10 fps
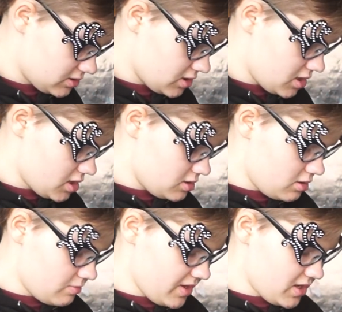
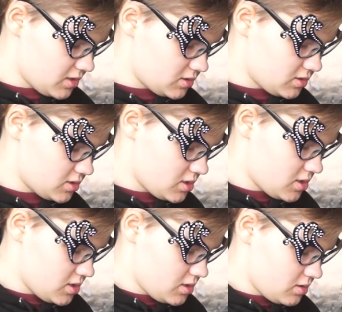not bad.
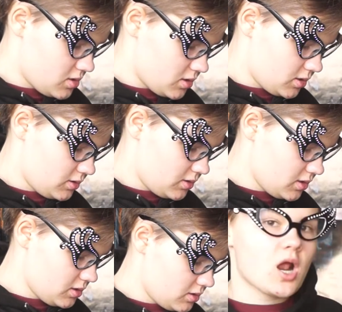I
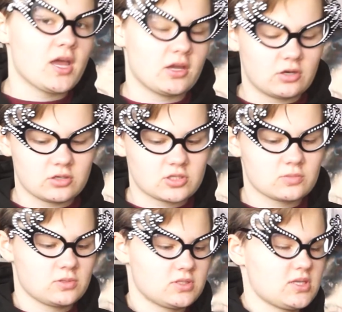think I got
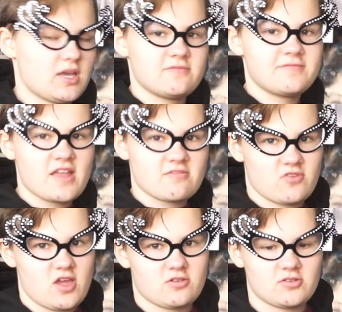was a
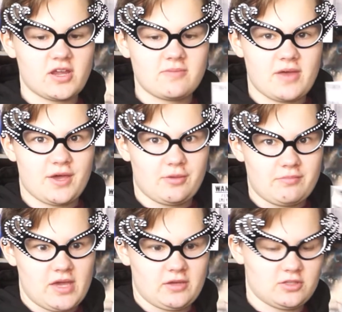Fenrir Greyback
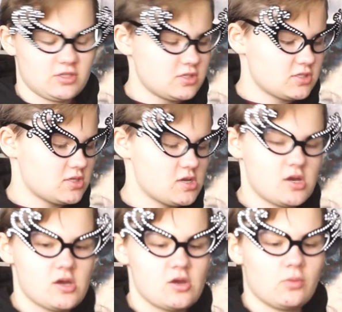magnet,
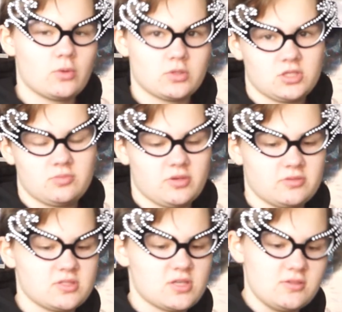wanted
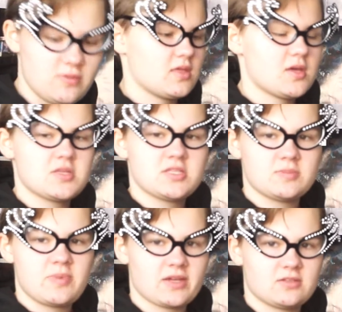poster, the
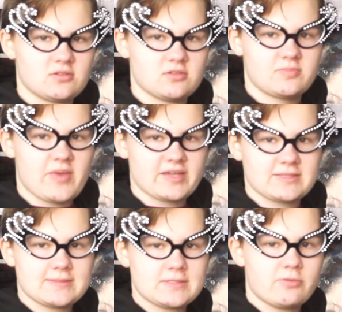Spectre
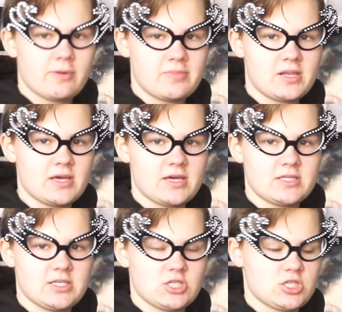Specs Quibbler
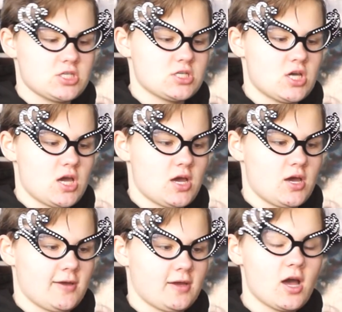edition
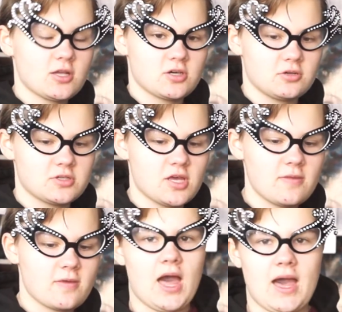card holder,
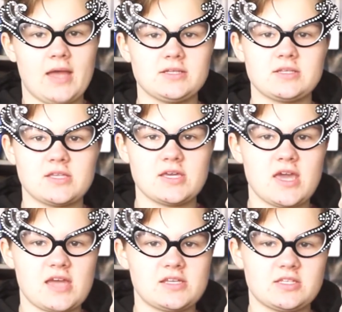and the
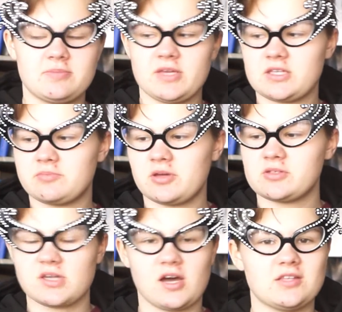NSPS
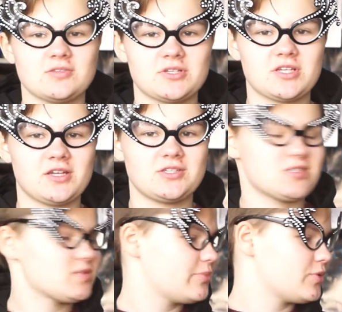postcards, which I
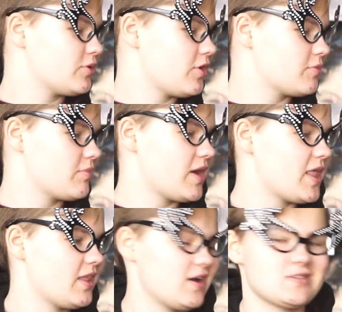just bought on my
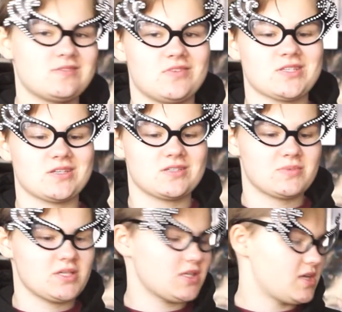last visit to
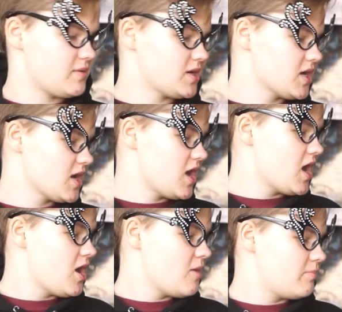Mina Lima.
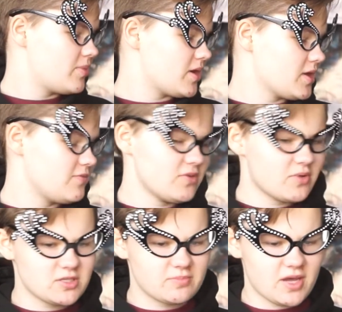But if you
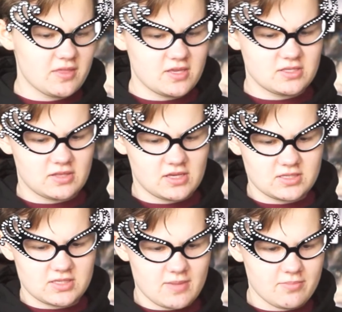were to buy these things
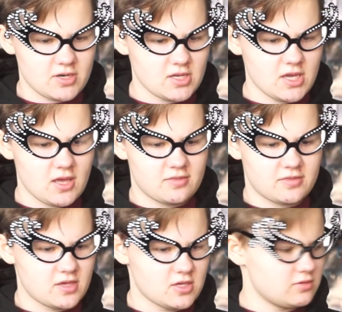separately, I
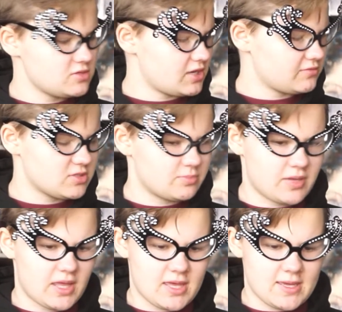think you'd have to
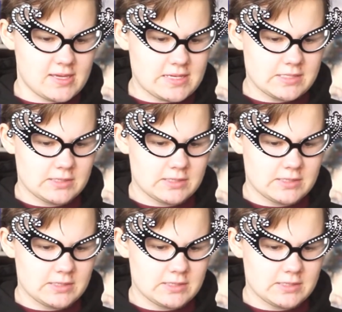pay,